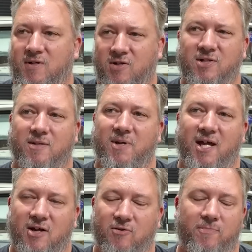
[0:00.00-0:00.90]
used to be
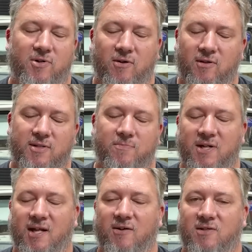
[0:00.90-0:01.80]
$100,
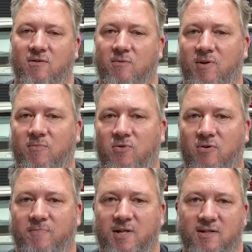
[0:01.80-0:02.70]
but now it's a little bit
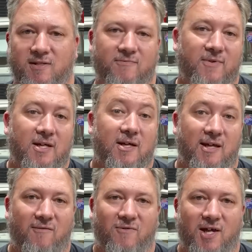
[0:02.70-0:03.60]
more because of
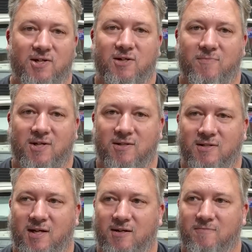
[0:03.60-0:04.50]
inflation,
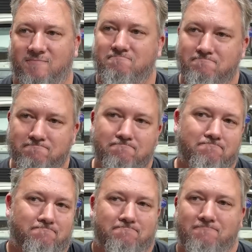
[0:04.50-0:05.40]
because,
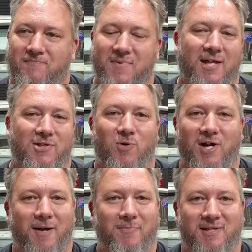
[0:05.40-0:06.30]
that's
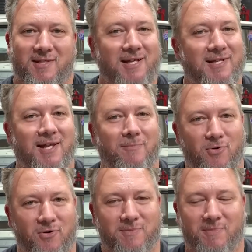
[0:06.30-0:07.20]
what happens. Things get
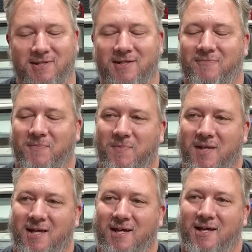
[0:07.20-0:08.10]
more expensive.
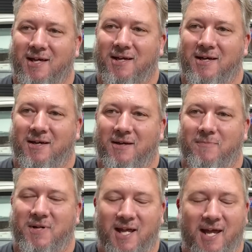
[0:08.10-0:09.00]

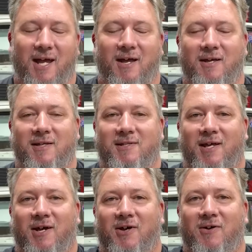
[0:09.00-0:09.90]
But yeah,
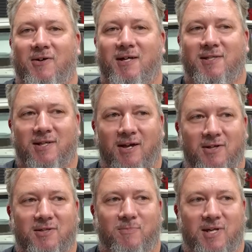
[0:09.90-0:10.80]
so it's
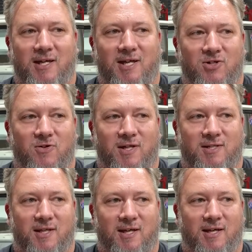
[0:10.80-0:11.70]
going to be
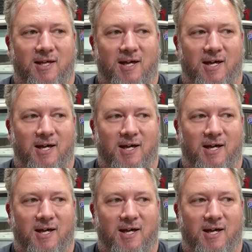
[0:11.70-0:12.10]
interesting.